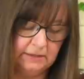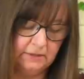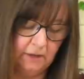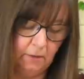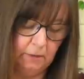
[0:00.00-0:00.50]
it
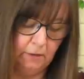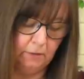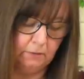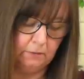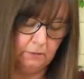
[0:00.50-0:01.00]
is going
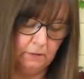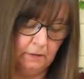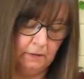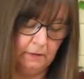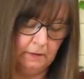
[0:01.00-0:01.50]
on.
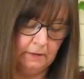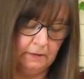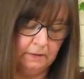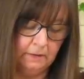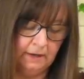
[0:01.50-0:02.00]

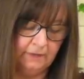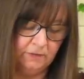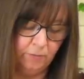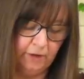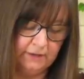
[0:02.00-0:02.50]
You have
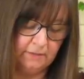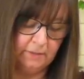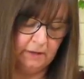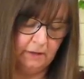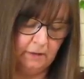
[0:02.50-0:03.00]
to press a
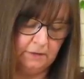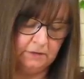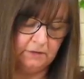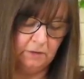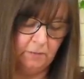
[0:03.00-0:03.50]
bit harder,
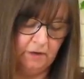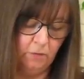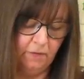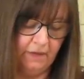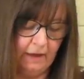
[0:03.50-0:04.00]
so you might
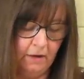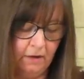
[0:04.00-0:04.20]
want that